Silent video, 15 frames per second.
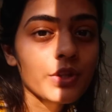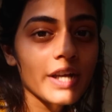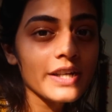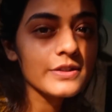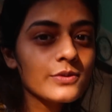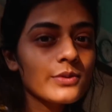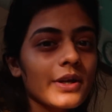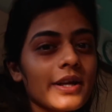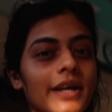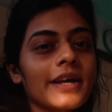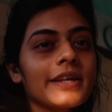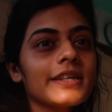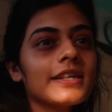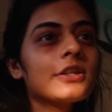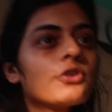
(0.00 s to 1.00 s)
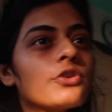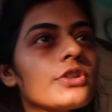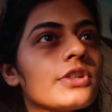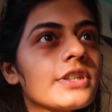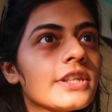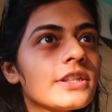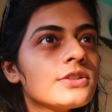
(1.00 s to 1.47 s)
that's why I
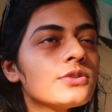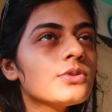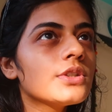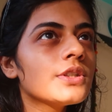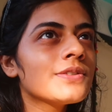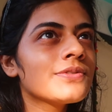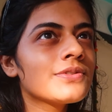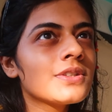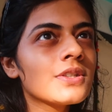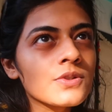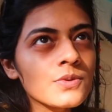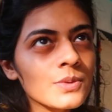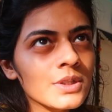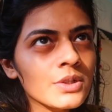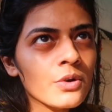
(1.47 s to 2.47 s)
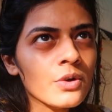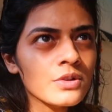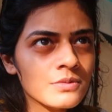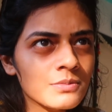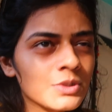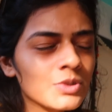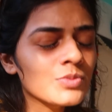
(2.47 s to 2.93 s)
cannot tell you if this will
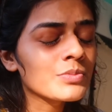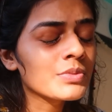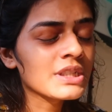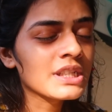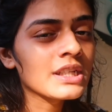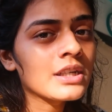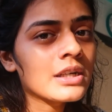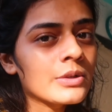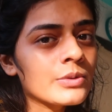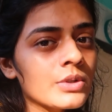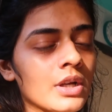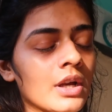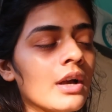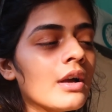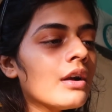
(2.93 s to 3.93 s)
cause me to break out,